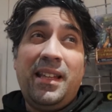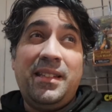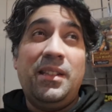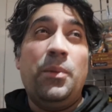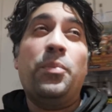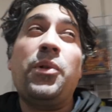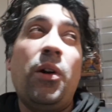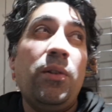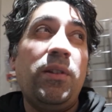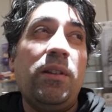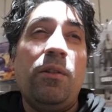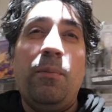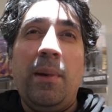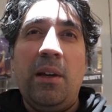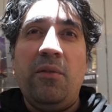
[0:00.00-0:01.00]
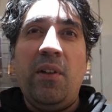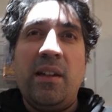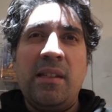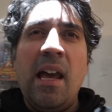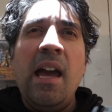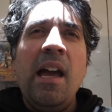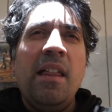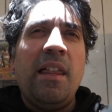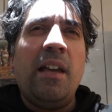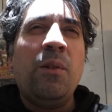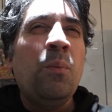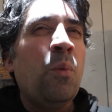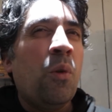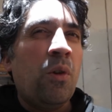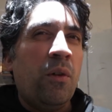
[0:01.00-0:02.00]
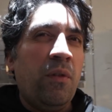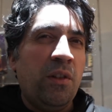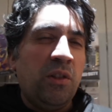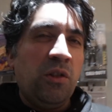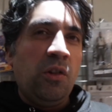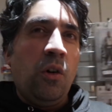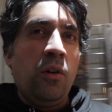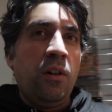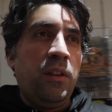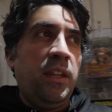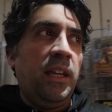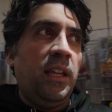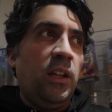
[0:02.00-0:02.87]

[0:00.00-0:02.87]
That's in the process of being fixed. That's more of a stock thing.